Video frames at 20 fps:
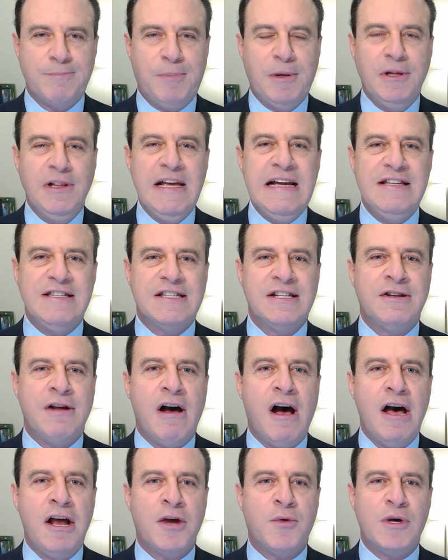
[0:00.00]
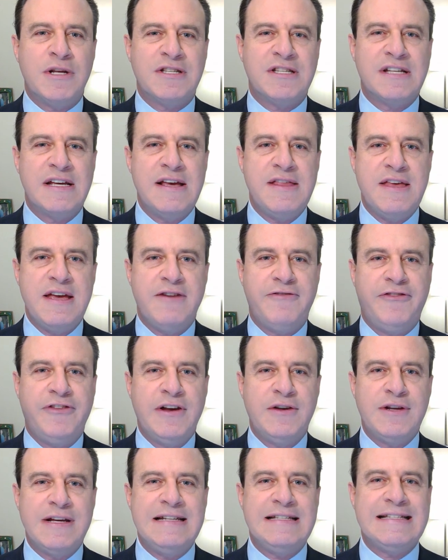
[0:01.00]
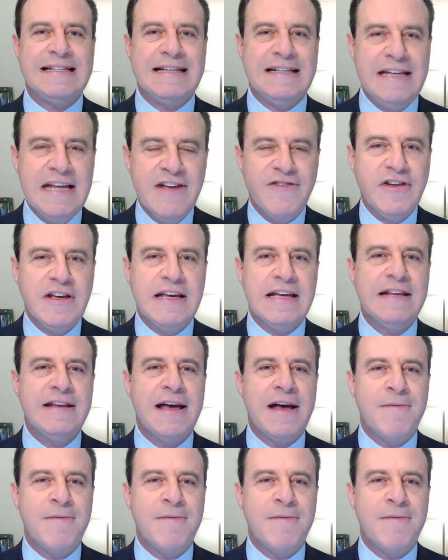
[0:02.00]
Police in Ottawa say they have found a significant